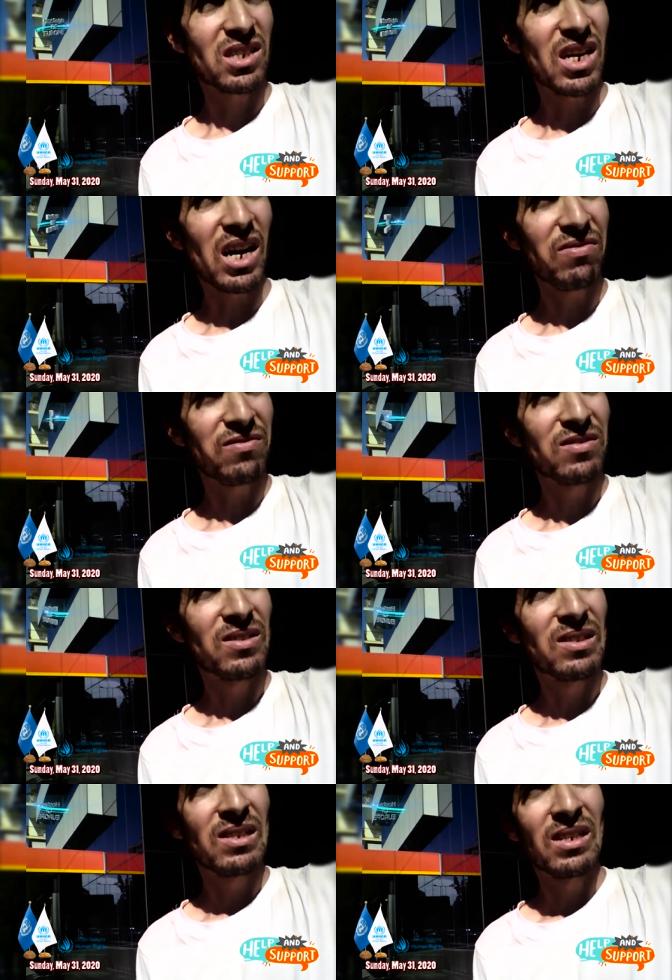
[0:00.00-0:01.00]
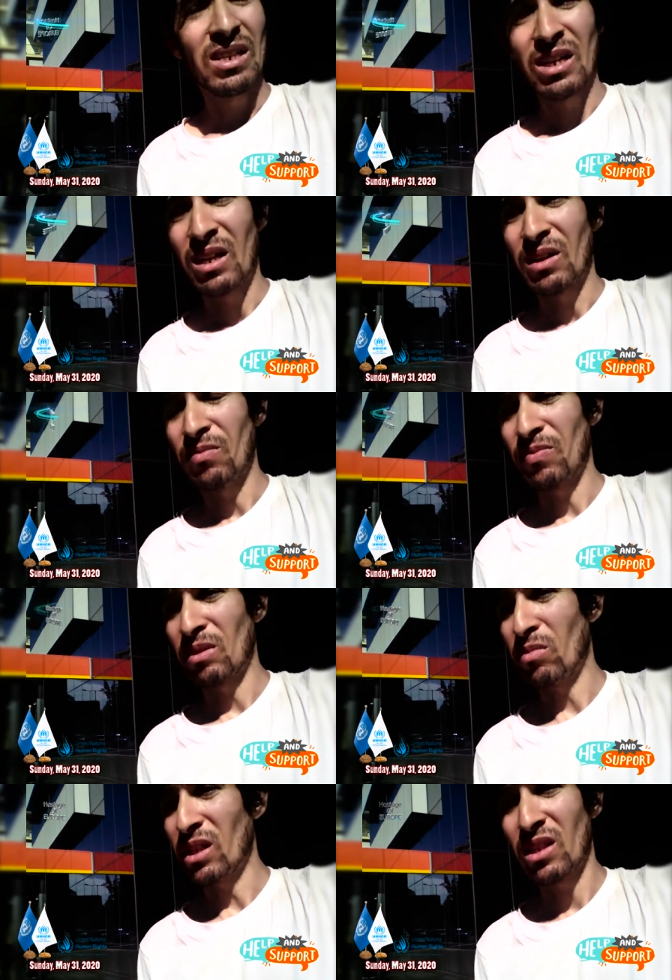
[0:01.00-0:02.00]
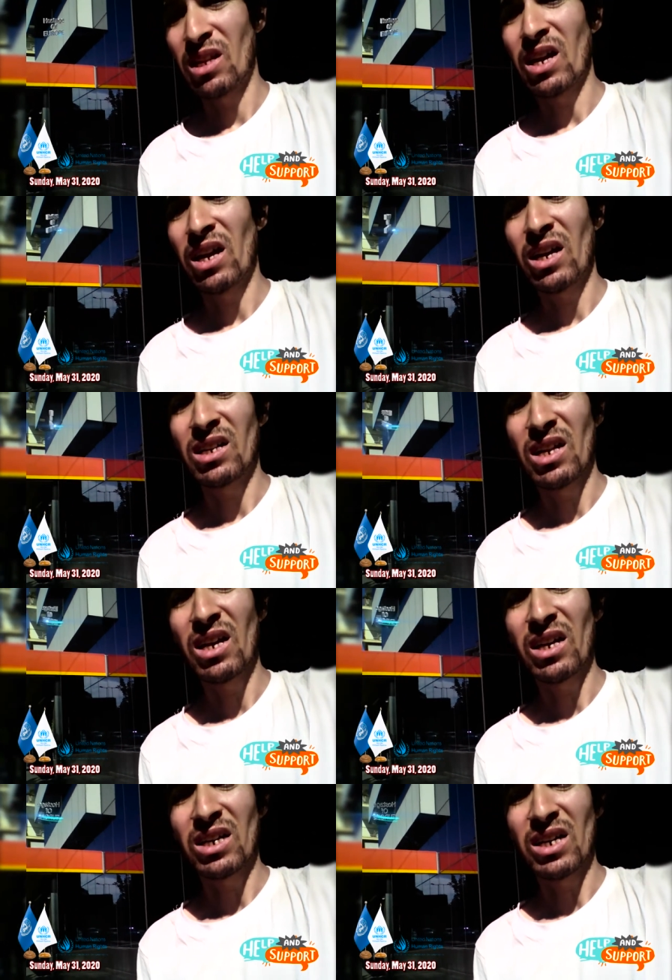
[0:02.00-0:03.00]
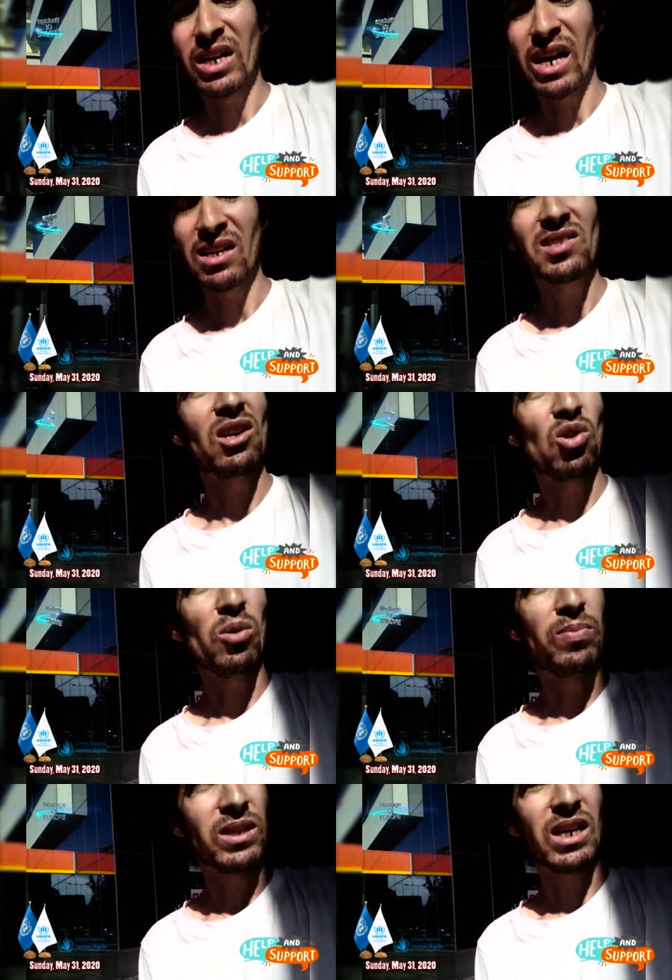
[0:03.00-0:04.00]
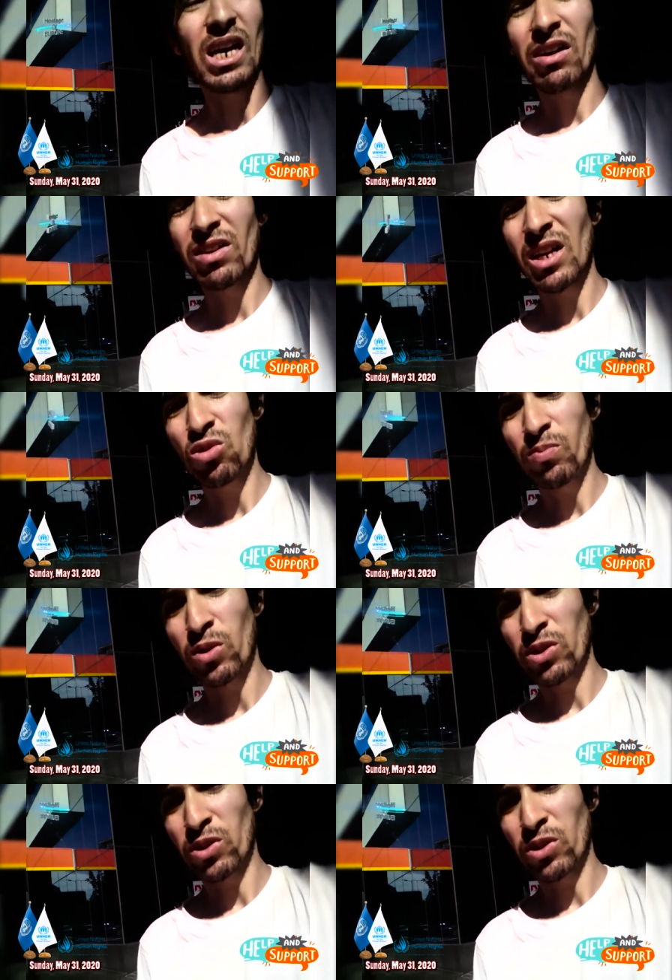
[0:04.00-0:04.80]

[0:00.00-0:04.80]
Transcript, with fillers: cuff but their their hands are open they have a lot of